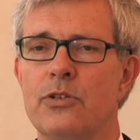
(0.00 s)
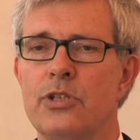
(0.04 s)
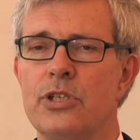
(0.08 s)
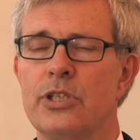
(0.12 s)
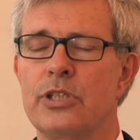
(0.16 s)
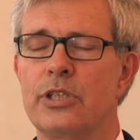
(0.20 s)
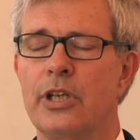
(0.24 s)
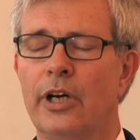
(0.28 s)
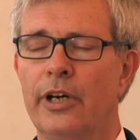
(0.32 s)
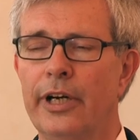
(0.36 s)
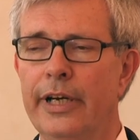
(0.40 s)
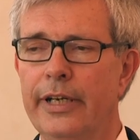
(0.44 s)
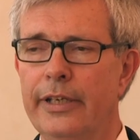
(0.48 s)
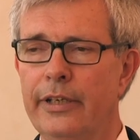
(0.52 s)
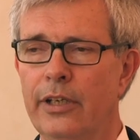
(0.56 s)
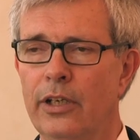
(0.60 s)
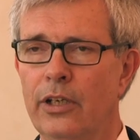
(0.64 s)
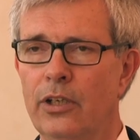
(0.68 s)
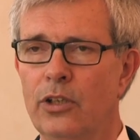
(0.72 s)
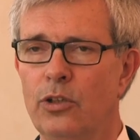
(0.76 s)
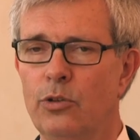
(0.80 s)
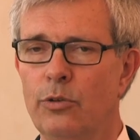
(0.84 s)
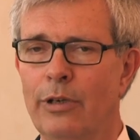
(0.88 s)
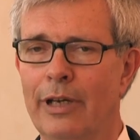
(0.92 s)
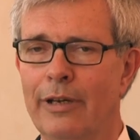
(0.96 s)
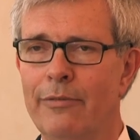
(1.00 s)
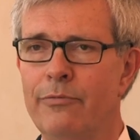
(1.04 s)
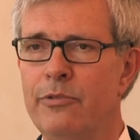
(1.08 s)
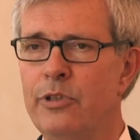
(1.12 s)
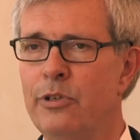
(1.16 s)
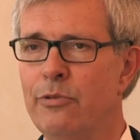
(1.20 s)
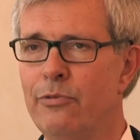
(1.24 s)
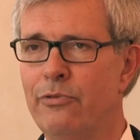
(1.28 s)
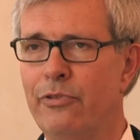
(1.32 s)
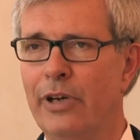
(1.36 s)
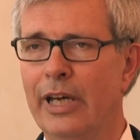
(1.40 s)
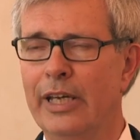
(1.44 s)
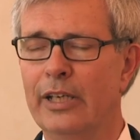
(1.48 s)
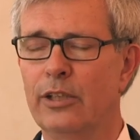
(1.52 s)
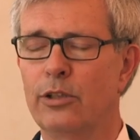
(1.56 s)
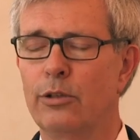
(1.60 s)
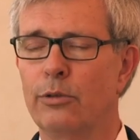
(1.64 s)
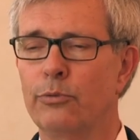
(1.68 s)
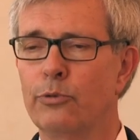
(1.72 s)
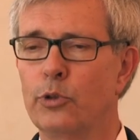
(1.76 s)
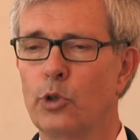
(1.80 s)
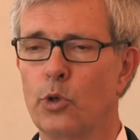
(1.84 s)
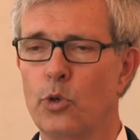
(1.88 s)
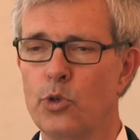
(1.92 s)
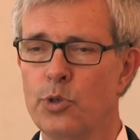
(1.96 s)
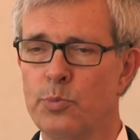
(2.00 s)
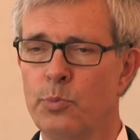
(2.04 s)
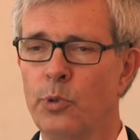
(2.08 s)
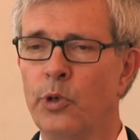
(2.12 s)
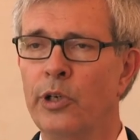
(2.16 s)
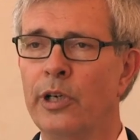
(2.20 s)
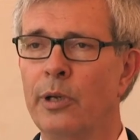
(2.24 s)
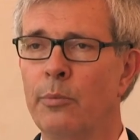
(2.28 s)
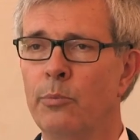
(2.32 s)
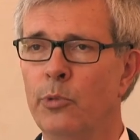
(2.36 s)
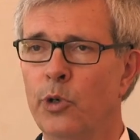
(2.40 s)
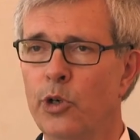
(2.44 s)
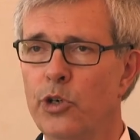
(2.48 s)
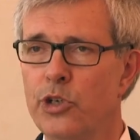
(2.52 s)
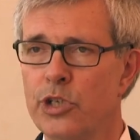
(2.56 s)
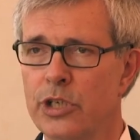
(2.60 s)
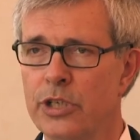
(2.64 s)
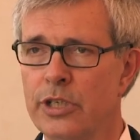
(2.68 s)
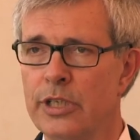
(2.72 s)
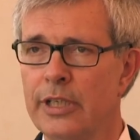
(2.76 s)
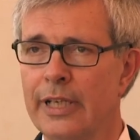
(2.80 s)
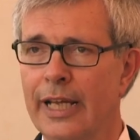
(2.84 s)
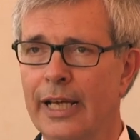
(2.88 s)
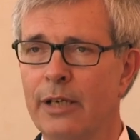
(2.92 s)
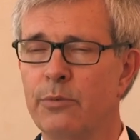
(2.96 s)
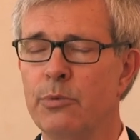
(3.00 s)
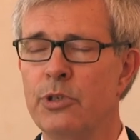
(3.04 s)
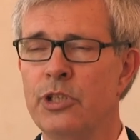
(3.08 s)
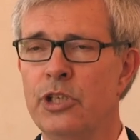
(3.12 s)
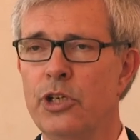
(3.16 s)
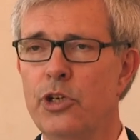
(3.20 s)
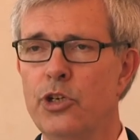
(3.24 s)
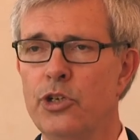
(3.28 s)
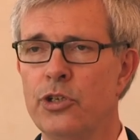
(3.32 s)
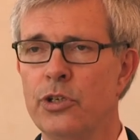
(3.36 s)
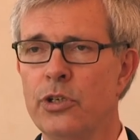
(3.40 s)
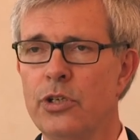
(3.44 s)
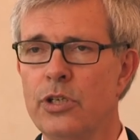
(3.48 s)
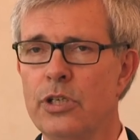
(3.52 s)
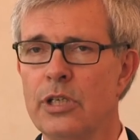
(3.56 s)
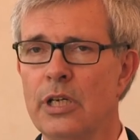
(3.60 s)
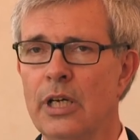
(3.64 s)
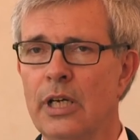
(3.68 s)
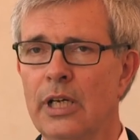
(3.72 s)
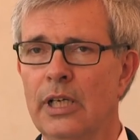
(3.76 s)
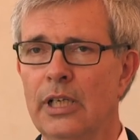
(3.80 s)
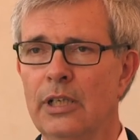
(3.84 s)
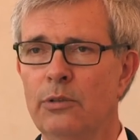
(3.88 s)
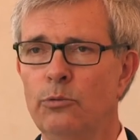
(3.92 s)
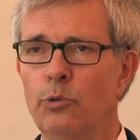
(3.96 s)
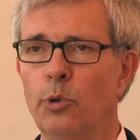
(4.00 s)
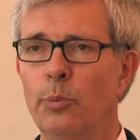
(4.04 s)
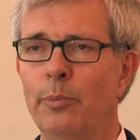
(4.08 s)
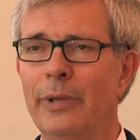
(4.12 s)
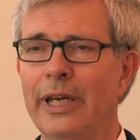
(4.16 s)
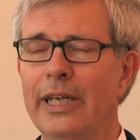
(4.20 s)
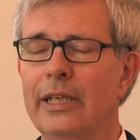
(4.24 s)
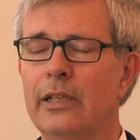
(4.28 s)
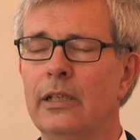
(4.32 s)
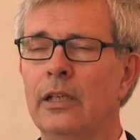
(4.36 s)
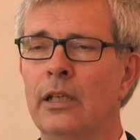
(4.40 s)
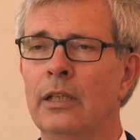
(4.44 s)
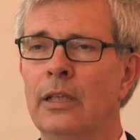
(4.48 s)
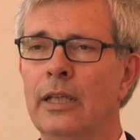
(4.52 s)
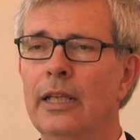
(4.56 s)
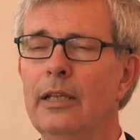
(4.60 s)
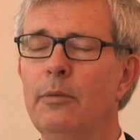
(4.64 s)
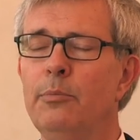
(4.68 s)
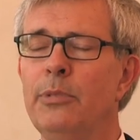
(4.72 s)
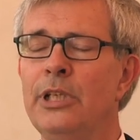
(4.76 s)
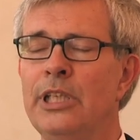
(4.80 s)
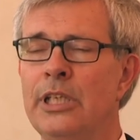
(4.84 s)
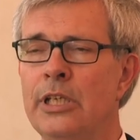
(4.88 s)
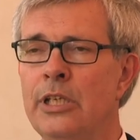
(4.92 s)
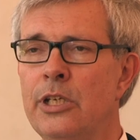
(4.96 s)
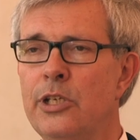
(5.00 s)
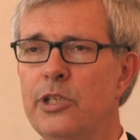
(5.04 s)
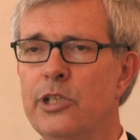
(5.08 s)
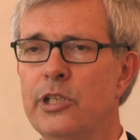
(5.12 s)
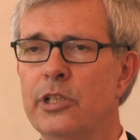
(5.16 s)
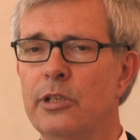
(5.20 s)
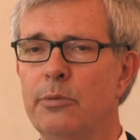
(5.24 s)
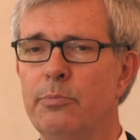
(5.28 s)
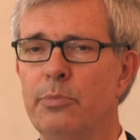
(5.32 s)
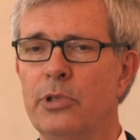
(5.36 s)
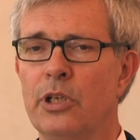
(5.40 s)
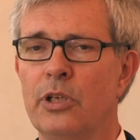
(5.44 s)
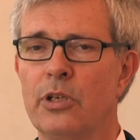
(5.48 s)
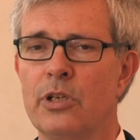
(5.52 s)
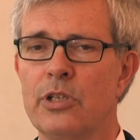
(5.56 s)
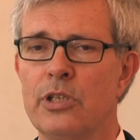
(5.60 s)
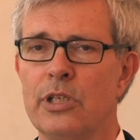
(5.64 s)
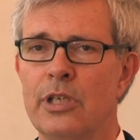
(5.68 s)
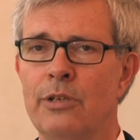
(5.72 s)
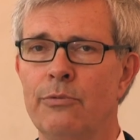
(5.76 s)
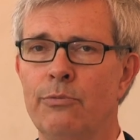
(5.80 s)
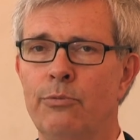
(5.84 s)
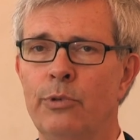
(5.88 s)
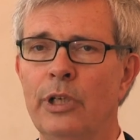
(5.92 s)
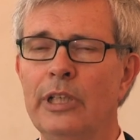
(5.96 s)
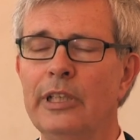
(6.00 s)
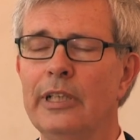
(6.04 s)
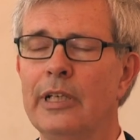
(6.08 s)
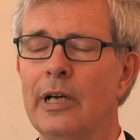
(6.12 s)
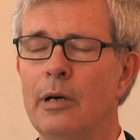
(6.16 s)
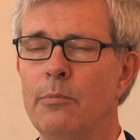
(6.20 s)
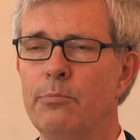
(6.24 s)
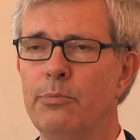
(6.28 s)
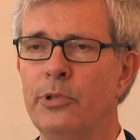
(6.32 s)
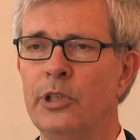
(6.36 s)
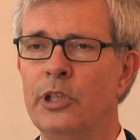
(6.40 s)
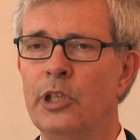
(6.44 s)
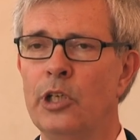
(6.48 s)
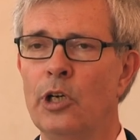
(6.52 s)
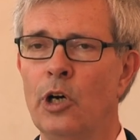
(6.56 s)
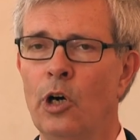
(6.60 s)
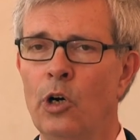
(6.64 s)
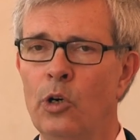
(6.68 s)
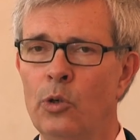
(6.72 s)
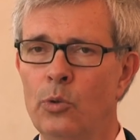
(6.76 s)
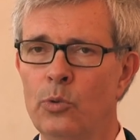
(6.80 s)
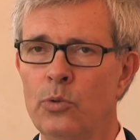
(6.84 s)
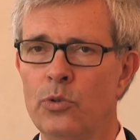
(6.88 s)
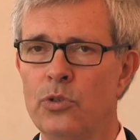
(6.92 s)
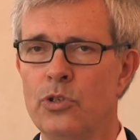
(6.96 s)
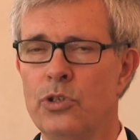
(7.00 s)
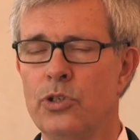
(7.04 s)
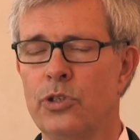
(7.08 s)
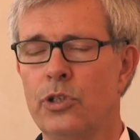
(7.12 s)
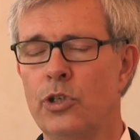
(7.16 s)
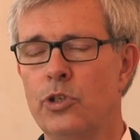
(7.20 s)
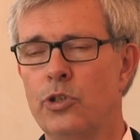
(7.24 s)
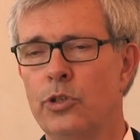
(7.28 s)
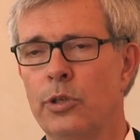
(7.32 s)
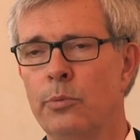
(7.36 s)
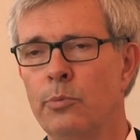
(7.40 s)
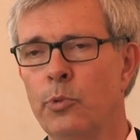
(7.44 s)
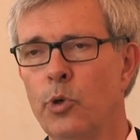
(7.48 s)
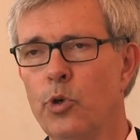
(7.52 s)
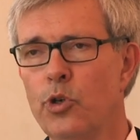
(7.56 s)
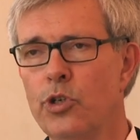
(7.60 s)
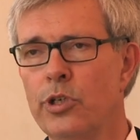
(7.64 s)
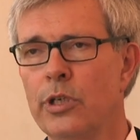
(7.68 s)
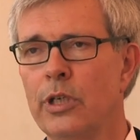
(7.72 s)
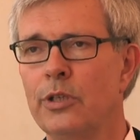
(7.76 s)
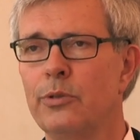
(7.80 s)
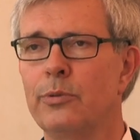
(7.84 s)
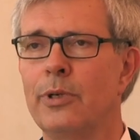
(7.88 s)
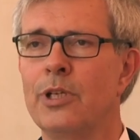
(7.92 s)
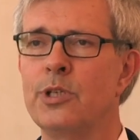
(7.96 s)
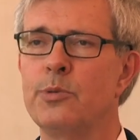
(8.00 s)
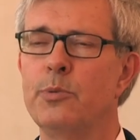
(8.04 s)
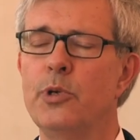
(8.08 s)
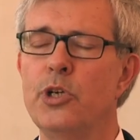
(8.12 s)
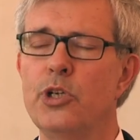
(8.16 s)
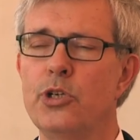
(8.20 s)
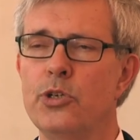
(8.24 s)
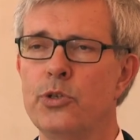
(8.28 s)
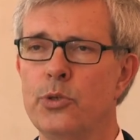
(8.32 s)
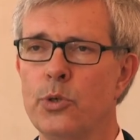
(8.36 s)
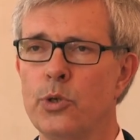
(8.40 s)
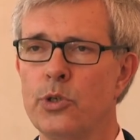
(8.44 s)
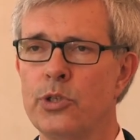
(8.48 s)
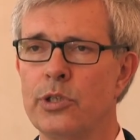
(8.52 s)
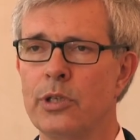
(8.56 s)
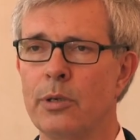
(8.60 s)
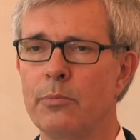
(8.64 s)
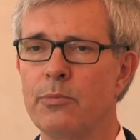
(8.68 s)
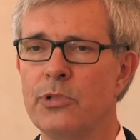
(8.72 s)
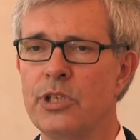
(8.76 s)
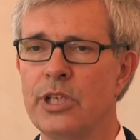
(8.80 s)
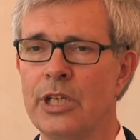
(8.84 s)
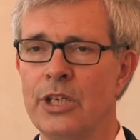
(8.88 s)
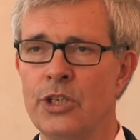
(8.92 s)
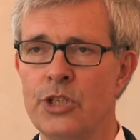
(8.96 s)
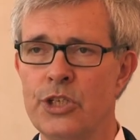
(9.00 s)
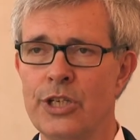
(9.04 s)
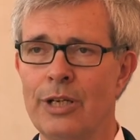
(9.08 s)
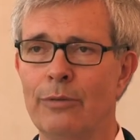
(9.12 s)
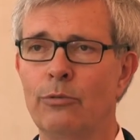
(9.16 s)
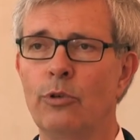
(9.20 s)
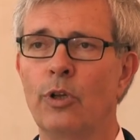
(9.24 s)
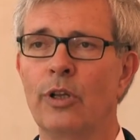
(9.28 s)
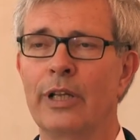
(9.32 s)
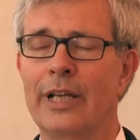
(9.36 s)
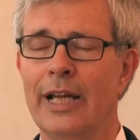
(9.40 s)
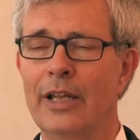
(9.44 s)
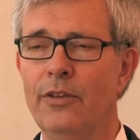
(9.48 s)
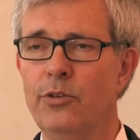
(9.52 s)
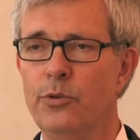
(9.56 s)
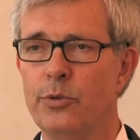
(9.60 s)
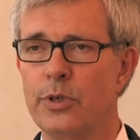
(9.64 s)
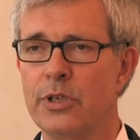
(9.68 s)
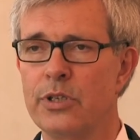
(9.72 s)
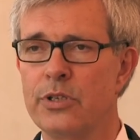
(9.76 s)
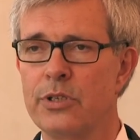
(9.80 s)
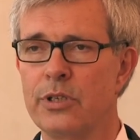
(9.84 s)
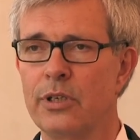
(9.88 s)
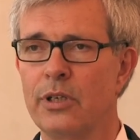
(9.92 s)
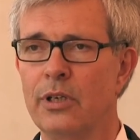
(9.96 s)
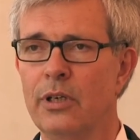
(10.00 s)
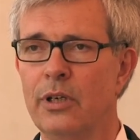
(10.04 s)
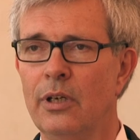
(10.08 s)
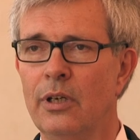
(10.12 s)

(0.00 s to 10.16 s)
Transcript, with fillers: starting to have the effect of cross-border mergers and acquisitions, will make it a little bit easier because if one company owns distribution and transmission systems in several countries,